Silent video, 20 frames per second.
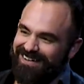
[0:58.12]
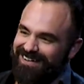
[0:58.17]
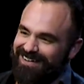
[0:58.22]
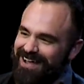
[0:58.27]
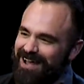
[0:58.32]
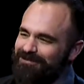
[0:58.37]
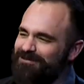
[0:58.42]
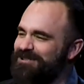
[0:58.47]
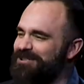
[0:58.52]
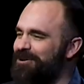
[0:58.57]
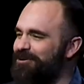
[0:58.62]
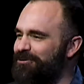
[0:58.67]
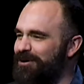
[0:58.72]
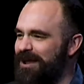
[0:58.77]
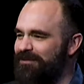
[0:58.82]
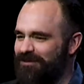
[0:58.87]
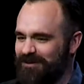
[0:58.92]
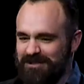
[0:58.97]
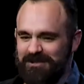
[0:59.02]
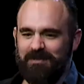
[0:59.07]
I'm so
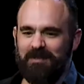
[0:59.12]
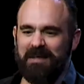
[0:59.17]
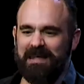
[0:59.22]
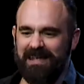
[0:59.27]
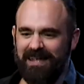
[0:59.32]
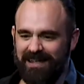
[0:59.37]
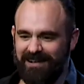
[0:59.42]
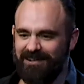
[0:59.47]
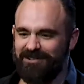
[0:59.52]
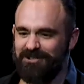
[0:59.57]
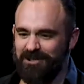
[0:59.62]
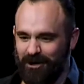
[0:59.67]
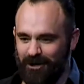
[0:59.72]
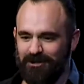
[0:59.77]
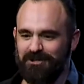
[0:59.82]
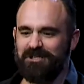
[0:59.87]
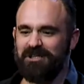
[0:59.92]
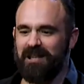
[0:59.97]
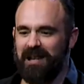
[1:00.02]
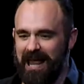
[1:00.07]
grateful to be in a
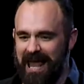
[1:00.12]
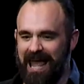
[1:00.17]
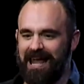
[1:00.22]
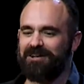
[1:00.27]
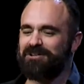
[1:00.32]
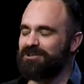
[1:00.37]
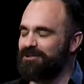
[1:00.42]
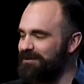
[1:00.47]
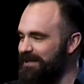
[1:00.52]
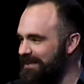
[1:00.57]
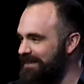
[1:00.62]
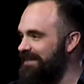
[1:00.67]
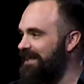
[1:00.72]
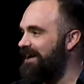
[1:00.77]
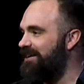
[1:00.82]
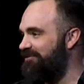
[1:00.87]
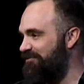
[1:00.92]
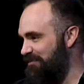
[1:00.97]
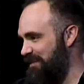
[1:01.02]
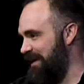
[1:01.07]
church that I actually
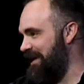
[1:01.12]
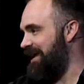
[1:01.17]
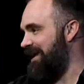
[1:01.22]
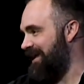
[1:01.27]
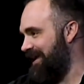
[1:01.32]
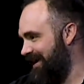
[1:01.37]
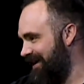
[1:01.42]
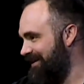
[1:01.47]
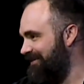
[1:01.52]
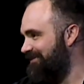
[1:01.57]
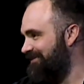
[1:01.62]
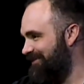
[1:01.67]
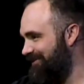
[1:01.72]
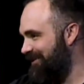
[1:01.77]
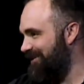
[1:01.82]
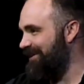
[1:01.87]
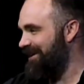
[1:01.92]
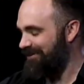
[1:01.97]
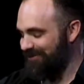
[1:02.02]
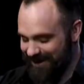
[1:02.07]
love being in.
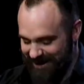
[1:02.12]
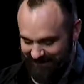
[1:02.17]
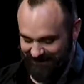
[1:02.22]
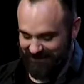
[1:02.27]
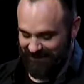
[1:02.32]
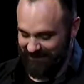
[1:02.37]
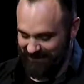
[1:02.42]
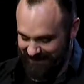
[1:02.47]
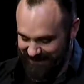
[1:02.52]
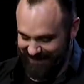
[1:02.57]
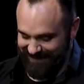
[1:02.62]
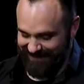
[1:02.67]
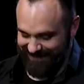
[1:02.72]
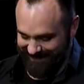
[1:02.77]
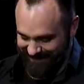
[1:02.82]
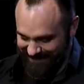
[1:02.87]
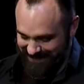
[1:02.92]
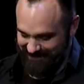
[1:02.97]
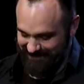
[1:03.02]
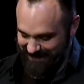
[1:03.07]
Really grateful
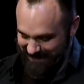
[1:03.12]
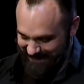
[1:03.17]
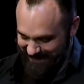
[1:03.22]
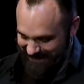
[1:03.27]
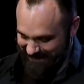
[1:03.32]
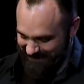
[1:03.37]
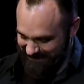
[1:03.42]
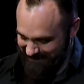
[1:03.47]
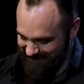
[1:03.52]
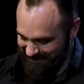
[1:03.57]
to be here.